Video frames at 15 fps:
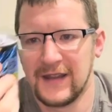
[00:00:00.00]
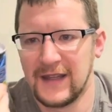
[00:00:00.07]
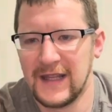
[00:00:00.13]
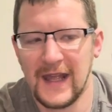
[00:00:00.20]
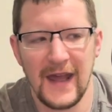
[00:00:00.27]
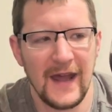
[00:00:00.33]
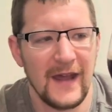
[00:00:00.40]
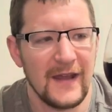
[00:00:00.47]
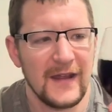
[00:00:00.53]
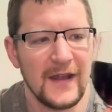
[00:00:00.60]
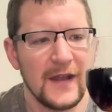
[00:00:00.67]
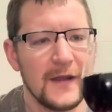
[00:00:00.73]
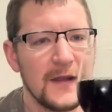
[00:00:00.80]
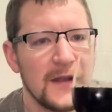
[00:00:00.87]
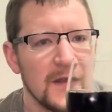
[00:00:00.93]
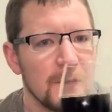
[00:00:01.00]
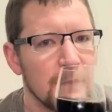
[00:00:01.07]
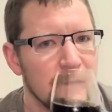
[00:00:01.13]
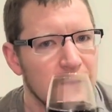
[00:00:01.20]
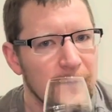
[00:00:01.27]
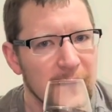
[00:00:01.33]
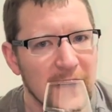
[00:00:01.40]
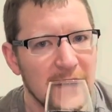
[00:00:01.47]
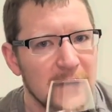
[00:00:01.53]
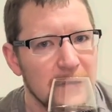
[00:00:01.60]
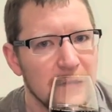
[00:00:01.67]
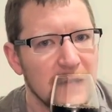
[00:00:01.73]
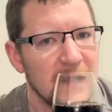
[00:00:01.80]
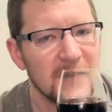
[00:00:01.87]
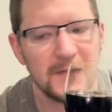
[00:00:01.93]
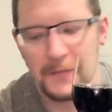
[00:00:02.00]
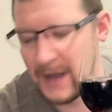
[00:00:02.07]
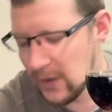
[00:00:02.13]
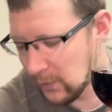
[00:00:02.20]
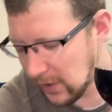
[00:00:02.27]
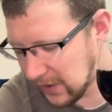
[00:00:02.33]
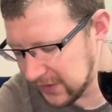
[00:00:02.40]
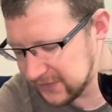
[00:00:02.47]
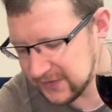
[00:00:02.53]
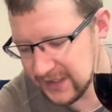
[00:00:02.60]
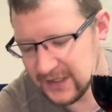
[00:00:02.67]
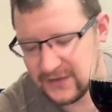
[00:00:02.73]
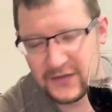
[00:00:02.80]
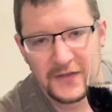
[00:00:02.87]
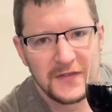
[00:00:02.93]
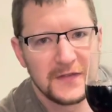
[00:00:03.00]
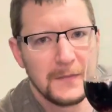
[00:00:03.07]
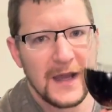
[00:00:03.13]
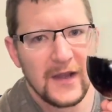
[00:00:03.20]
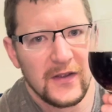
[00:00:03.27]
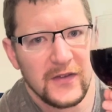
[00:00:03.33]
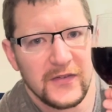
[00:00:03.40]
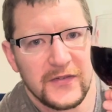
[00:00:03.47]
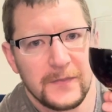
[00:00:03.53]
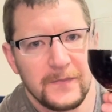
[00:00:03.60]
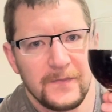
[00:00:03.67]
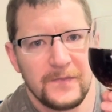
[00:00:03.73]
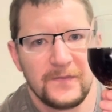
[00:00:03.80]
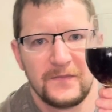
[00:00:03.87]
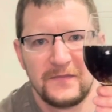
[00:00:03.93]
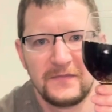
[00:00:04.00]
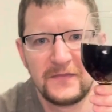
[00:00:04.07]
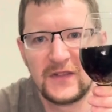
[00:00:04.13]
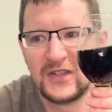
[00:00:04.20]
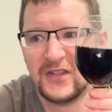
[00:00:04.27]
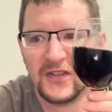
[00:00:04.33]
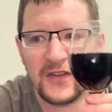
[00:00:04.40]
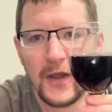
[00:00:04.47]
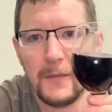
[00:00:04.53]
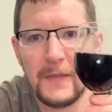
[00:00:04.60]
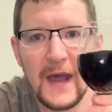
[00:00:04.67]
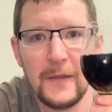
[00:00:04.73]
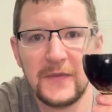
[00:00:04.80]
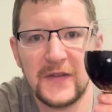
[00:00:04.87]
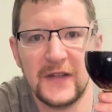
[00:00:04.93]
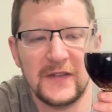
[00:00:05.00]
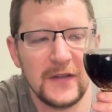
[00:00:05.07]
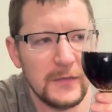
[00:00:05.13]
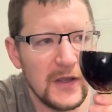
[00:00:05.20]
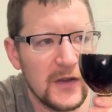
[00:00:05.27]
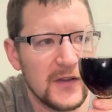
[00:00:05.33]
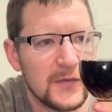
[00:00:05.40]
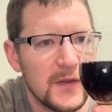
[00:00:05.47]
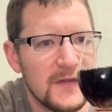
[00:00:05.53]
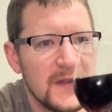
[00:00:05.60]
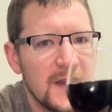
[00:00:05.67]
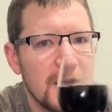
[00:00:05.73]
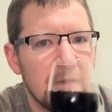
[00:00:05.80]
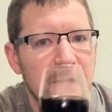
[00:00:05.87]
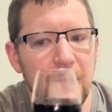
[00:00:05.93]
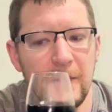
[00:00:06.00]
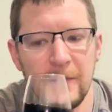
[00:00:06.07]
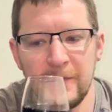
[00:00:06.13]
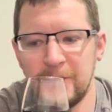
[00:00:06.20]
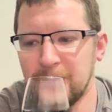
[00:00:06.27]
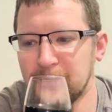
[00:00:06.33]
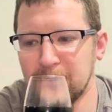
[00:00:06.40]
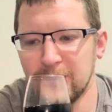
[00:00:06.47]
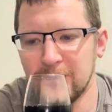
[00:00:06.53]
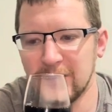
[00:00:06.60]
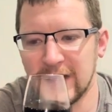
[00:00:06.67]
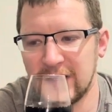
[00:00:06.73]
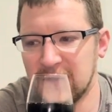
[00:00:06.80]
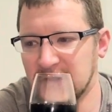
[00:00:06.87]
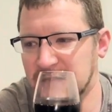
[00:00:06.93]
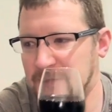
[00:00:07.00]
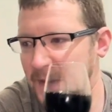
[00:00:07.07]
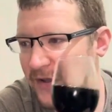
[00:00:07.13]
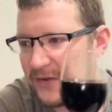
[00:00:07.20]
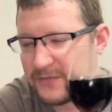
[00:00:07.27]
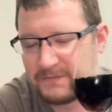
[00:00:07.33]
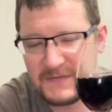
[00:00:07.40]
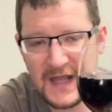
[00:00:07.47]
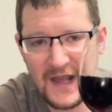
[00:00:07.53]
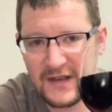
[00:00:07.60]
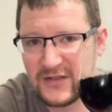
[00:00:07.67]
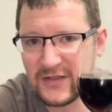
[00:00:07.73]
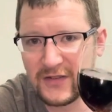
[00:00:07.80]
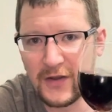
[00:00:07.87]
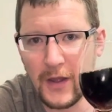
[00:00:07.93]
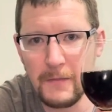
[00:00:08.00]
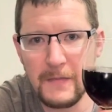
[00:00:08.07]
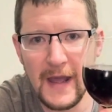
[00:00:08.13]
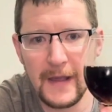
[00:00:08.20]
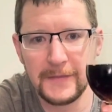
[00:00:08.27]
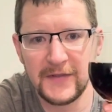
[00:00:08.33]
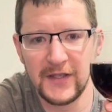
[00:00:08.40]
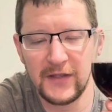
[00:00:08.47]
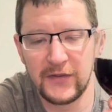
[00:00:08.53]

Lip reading: Yeah. Smell wise, it just smells just like Pepsi, to be honest with you. Just like Pepsi.